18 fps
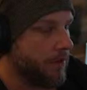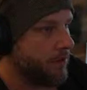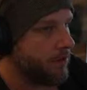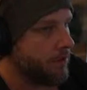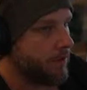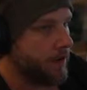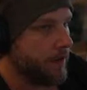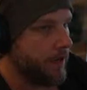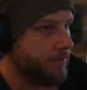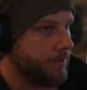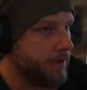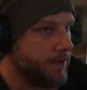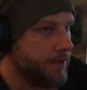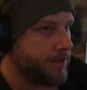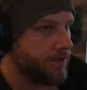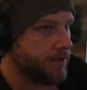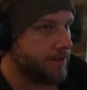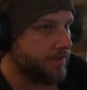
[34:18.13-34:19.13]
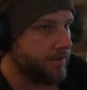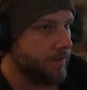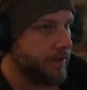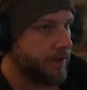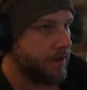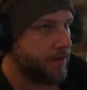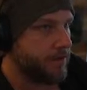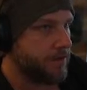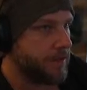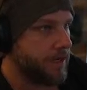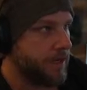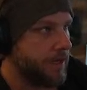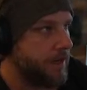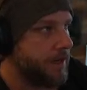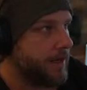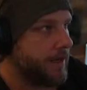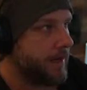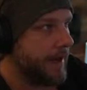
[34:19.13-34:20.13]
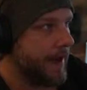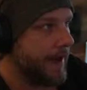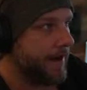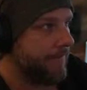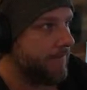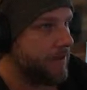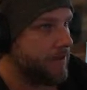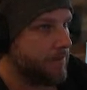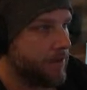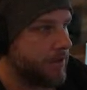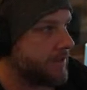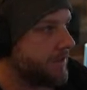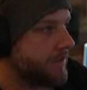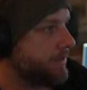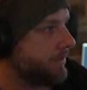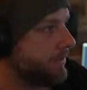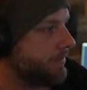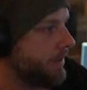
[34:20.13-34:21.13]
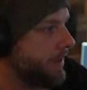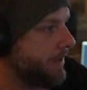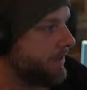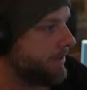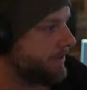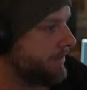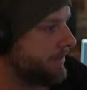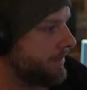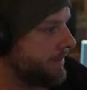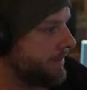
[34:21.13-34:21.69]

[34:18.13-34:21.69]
animations or videos, half of them are still renders.